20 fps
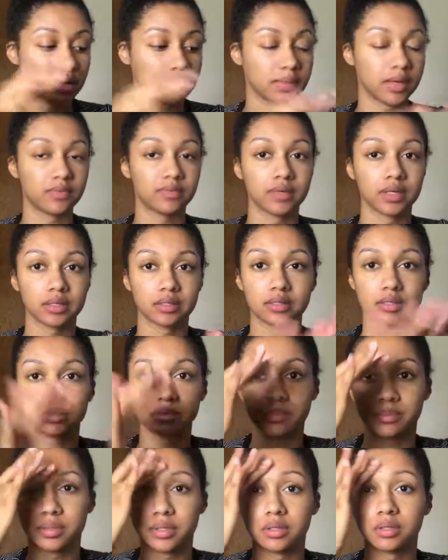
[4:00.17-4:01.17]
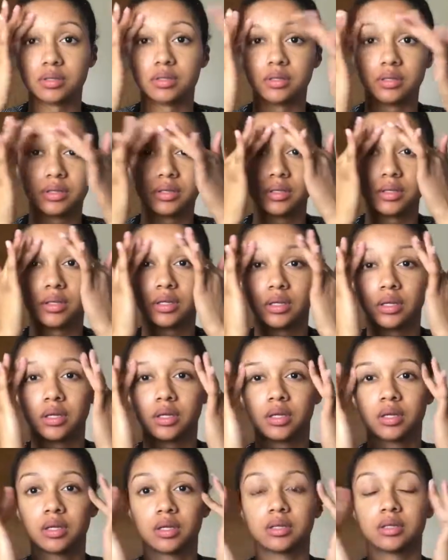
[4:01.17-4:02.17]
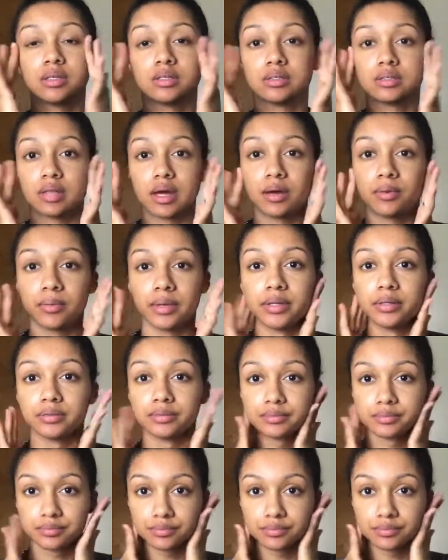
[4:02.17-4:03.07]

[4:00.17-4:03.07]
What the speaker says: on my face, but it's not wet.